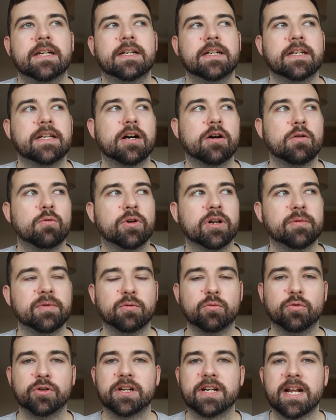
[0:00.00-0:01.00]
It would have
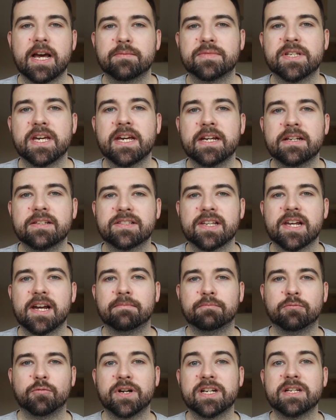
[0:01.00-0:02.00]
been one of them things
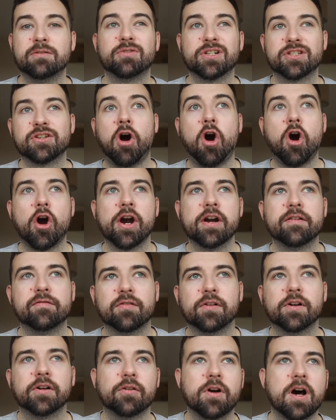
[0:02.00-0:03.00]
that when he retired
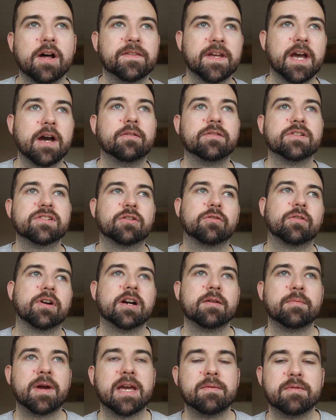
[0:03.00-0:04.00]
further on down his
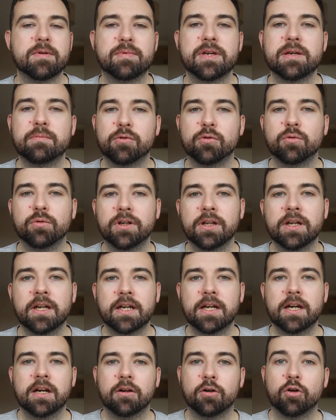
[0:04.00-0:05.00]
career, maybe people would
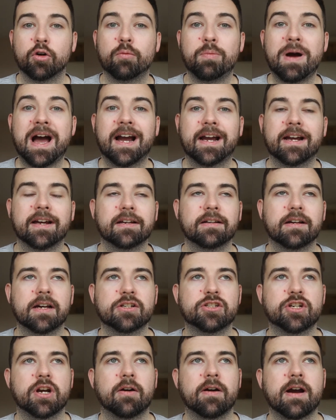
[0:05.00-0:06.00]
look back at
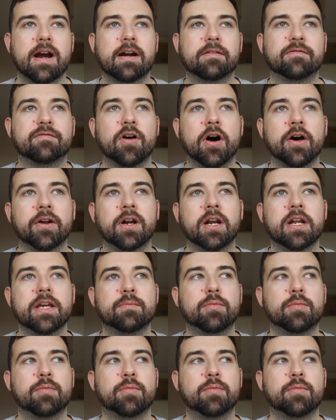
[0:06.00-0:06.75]
Gerrard fondly.